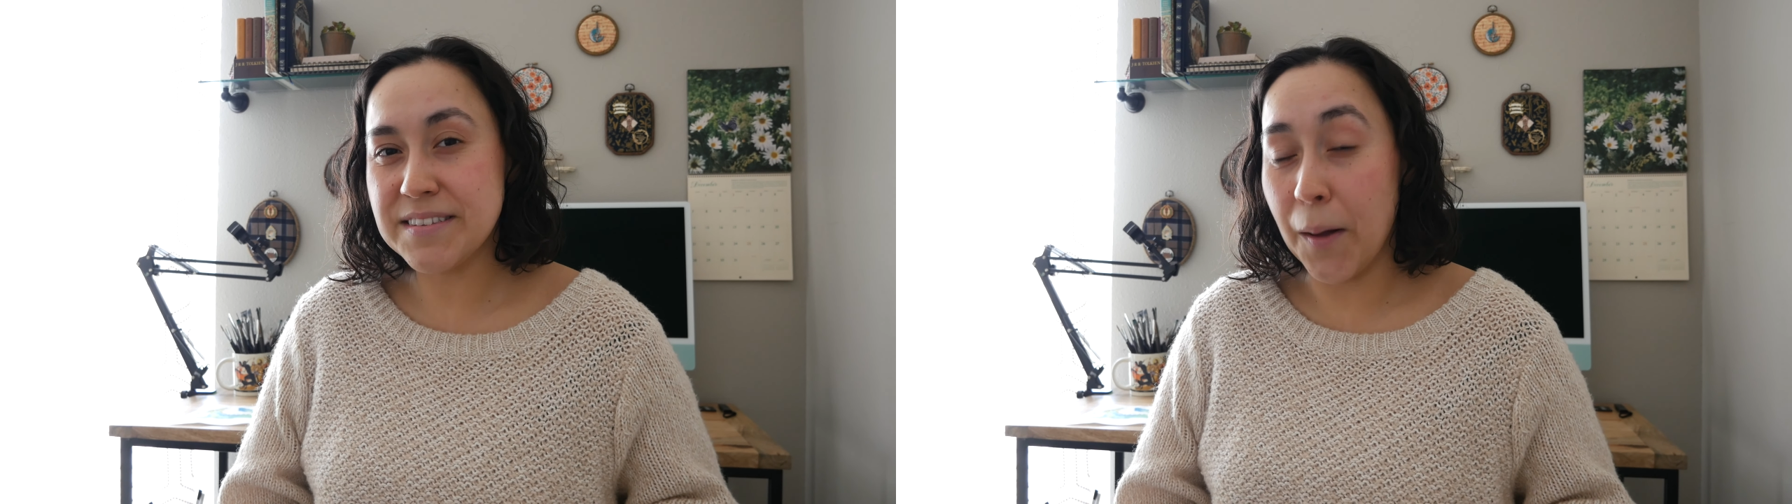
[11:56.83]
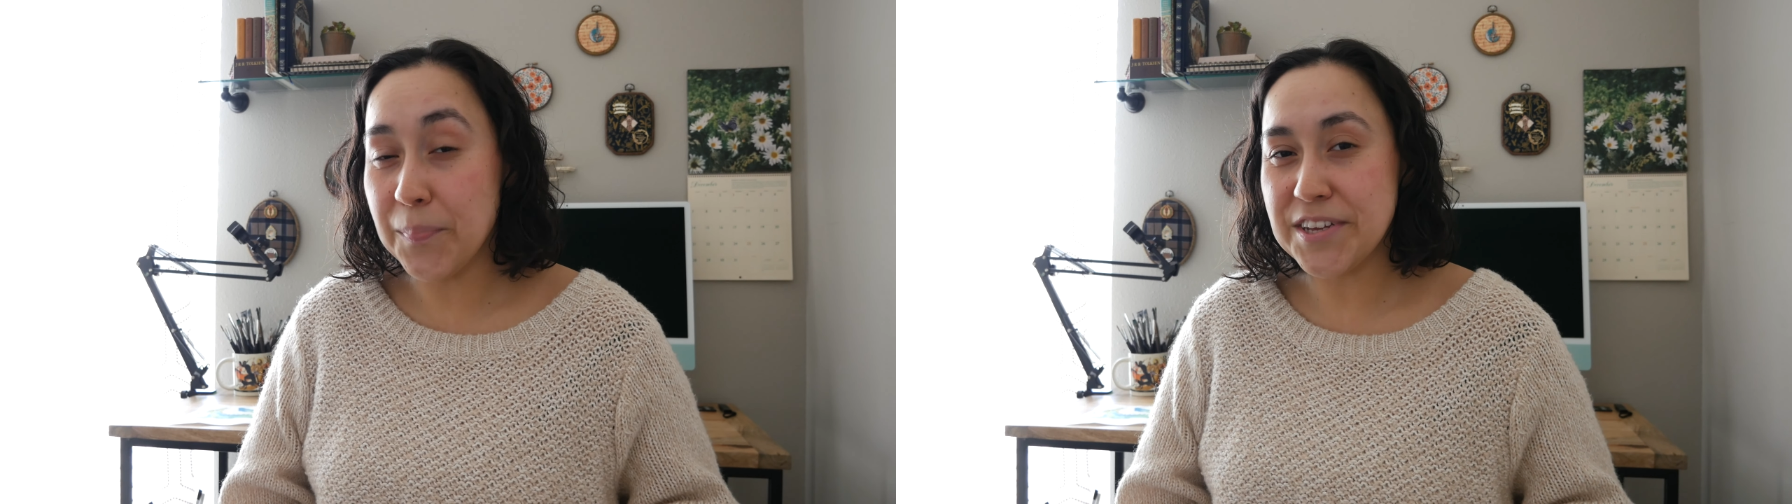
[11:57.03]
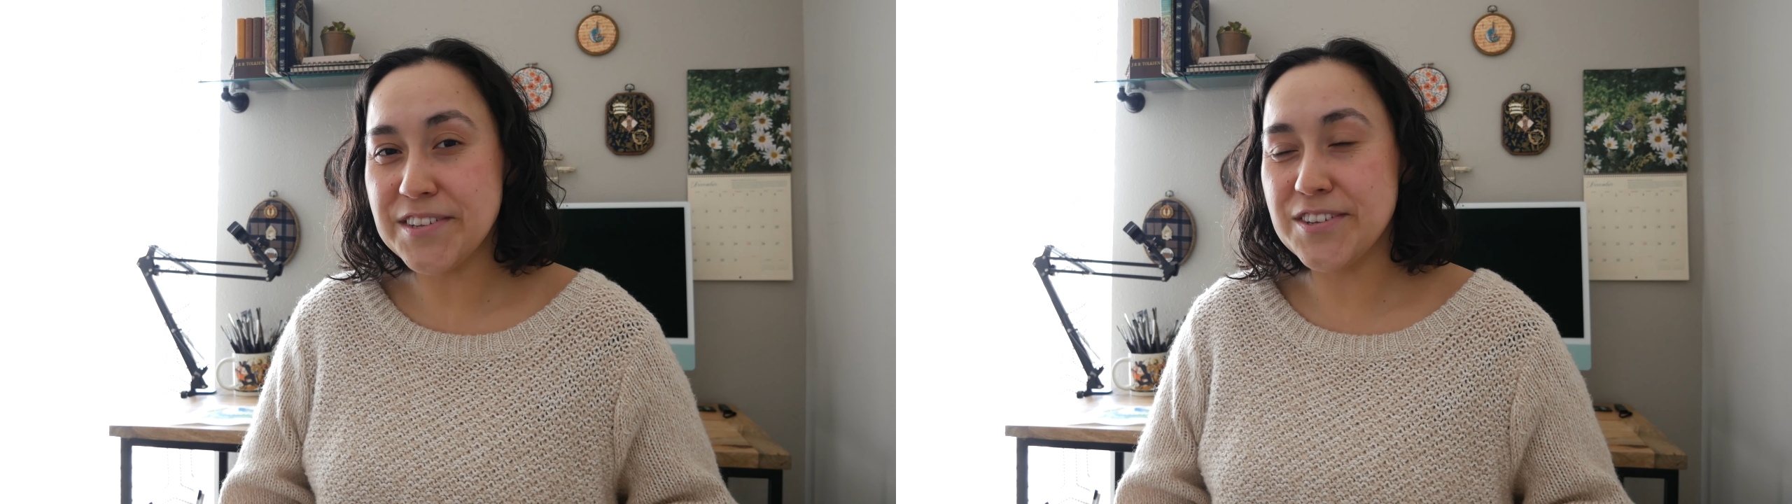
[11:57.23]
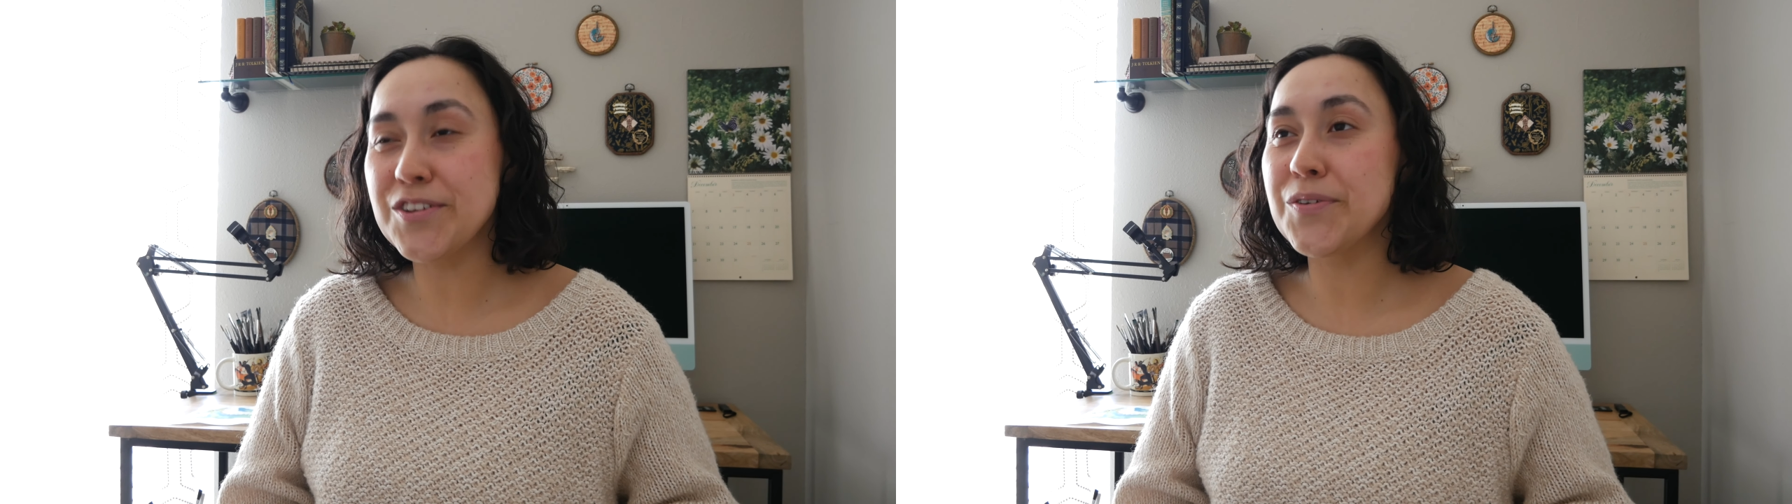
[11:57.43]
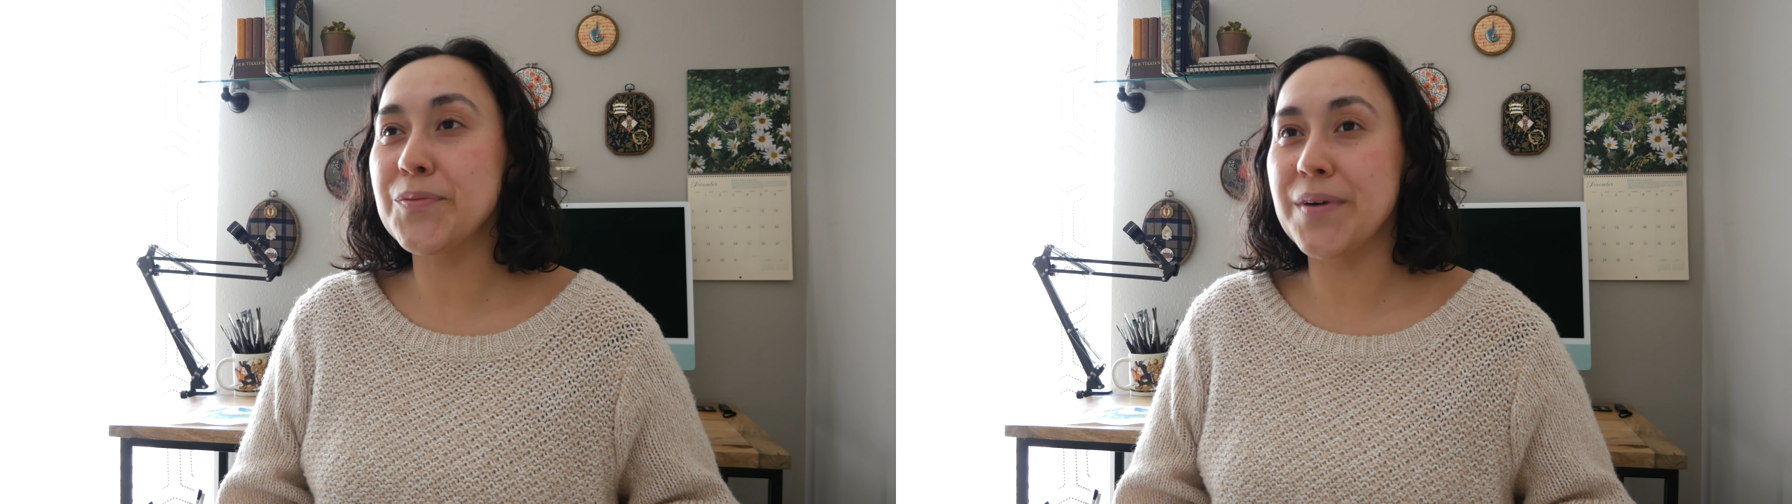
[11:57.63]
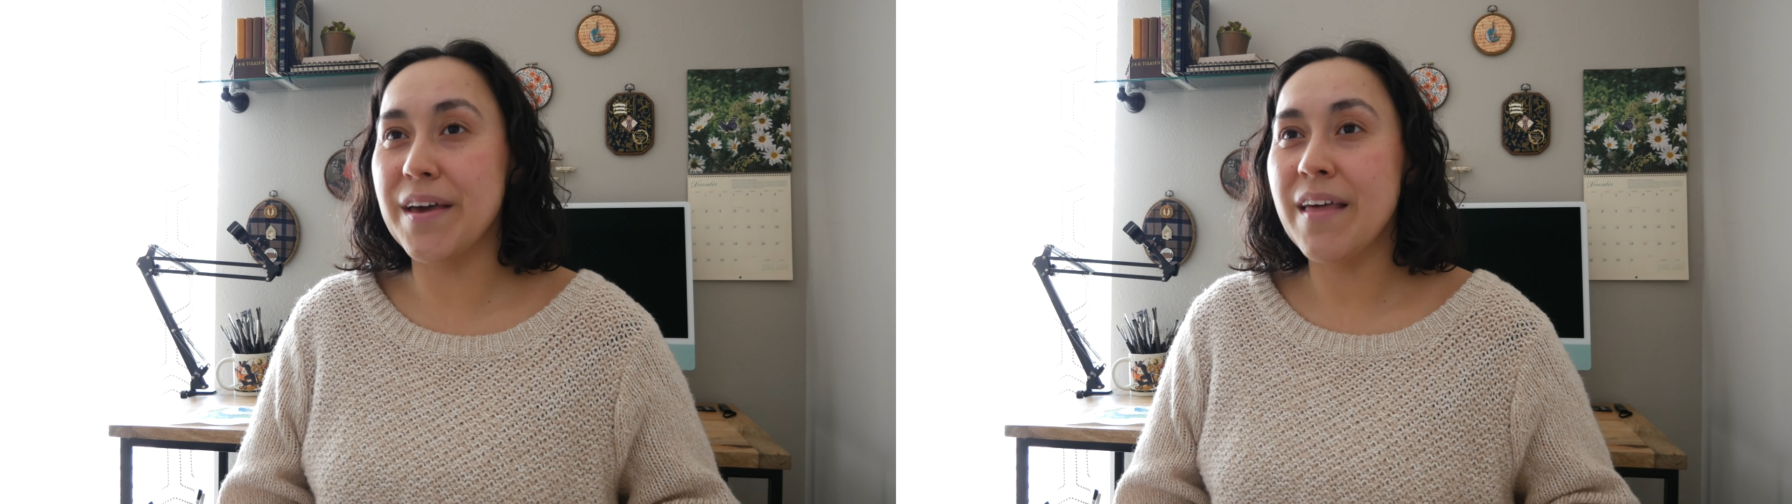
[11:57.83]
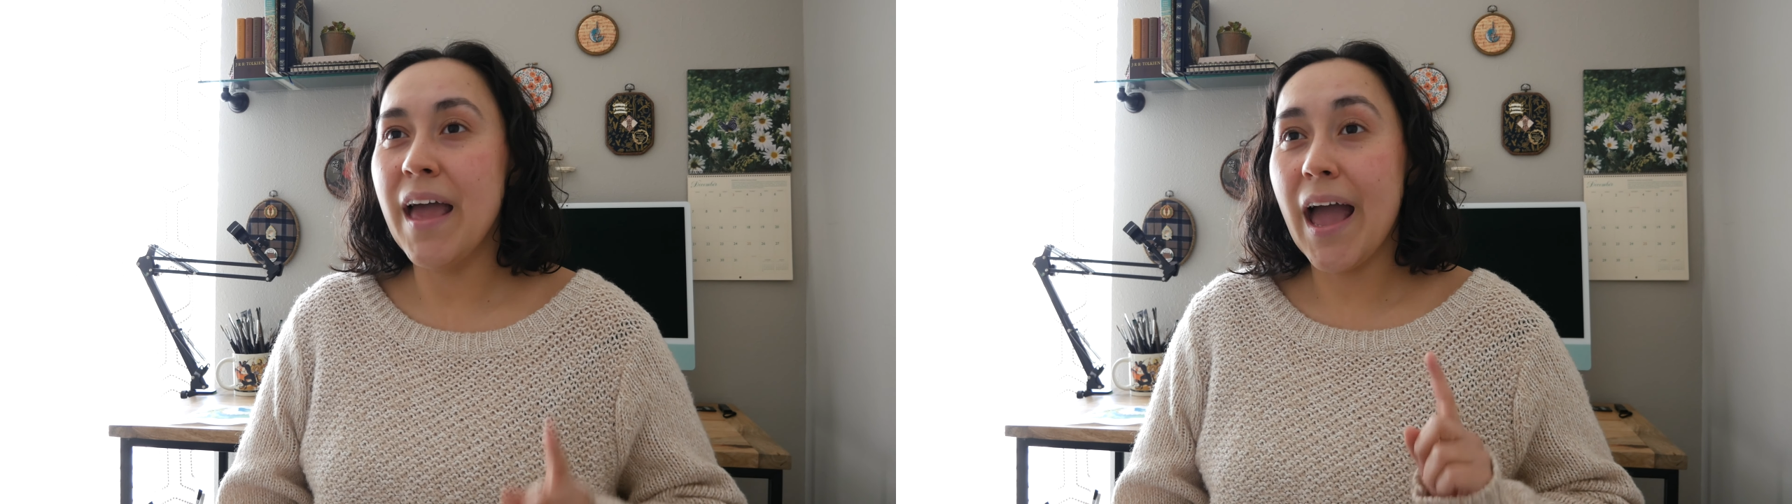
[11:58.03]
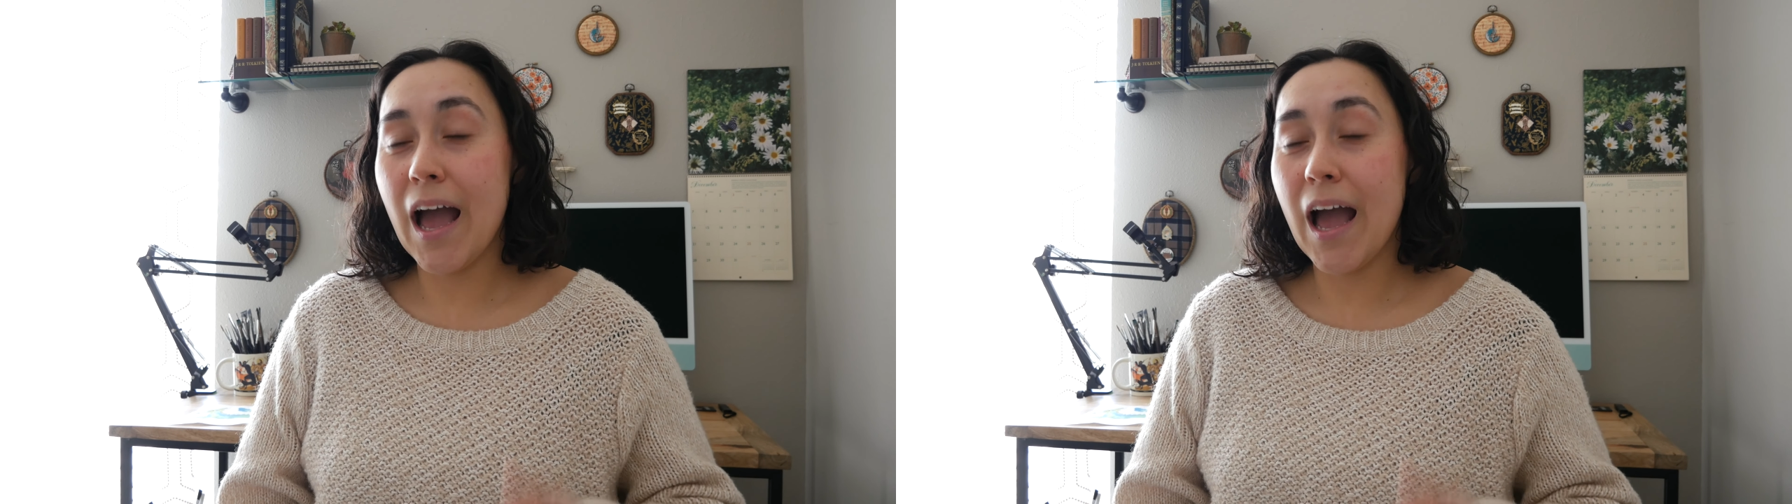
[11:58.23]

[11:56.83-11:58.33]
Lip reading: something to do with